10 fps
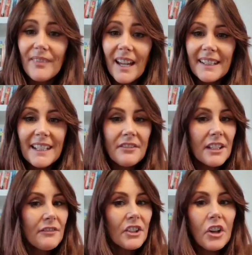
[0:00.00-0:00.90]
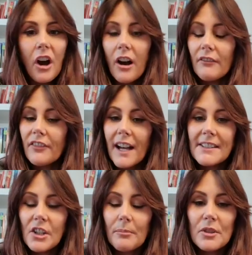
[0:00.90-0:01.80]
And even if you can't
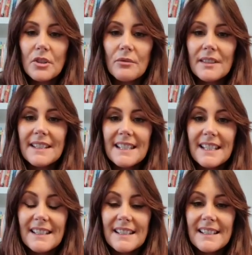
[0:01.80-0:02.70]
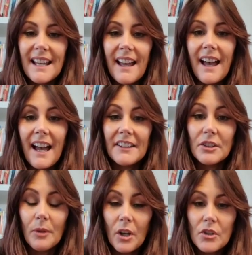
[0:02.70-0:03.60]
find opportunities and
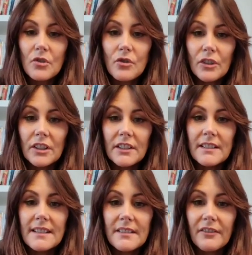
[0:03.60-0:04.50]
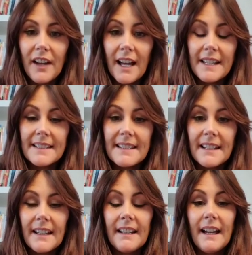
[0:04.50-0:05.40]
you are struggling to find
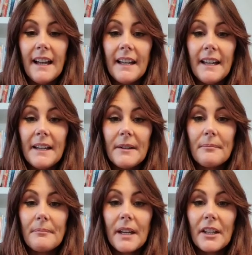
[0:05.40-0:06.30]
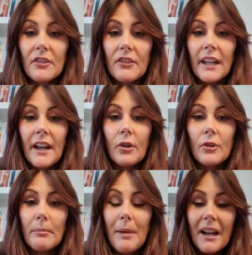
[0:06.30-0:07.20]
a career
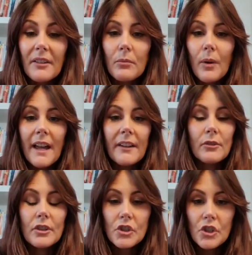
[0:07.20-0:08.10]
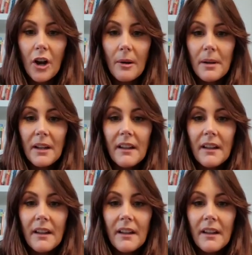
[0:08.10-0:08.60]
or a pathway or a job,